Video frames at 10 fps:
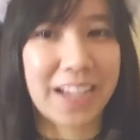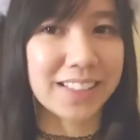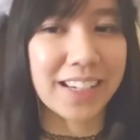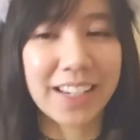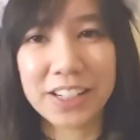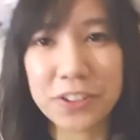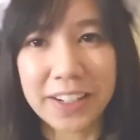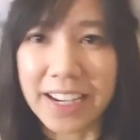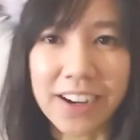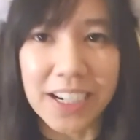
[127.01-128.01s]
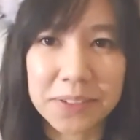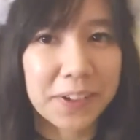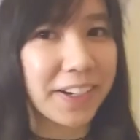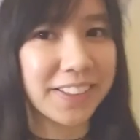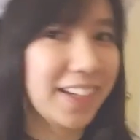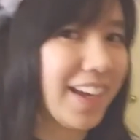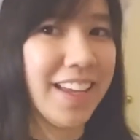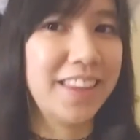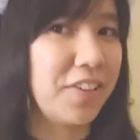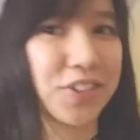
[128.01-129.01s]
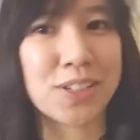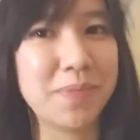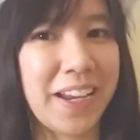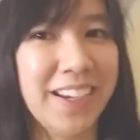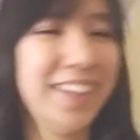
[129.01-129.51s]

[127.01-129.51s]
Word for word: I didn't do any cosplays. That was just me,